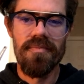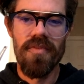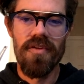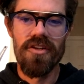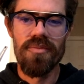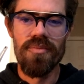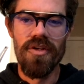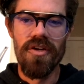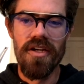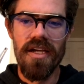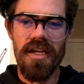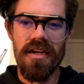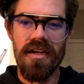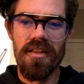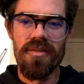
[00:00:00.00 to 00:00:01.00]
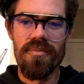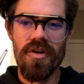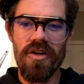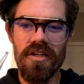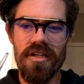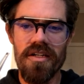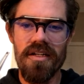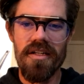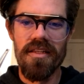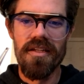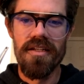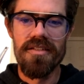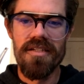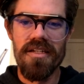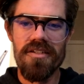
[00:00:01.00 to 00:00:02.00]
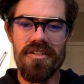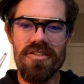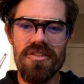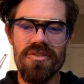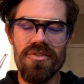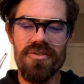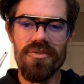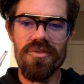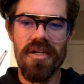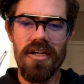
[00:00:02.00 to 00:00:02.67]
They're communicated in the market, and they tend to